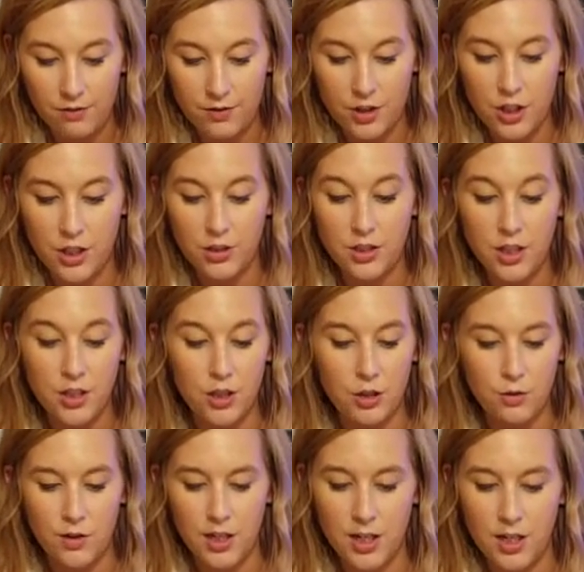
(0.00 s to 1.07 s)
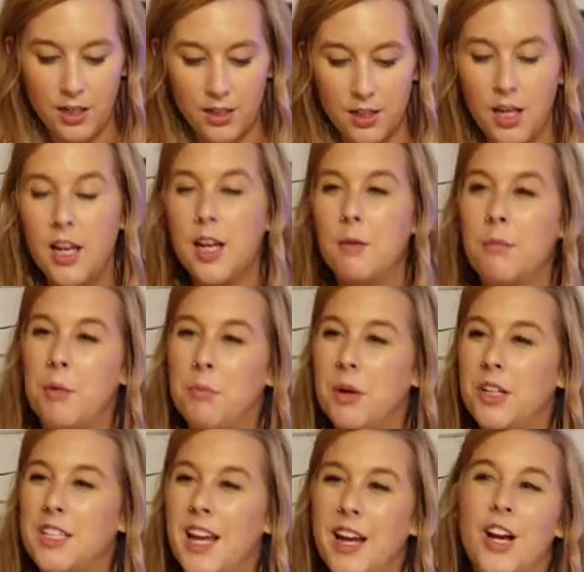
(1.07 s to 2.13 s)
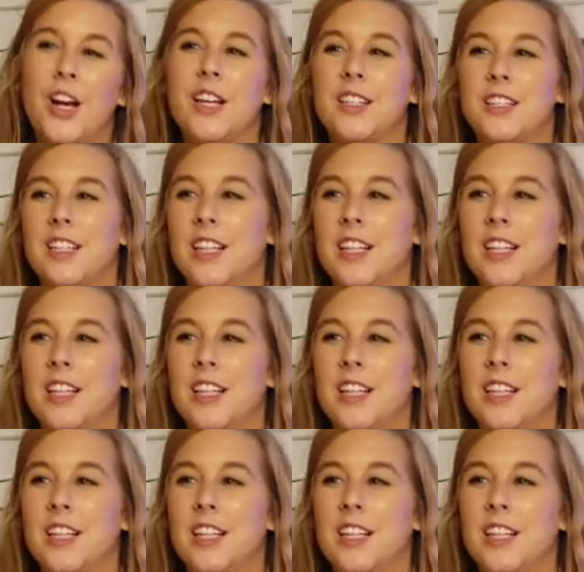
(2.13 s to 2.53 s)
She used to do these. Remember Tara's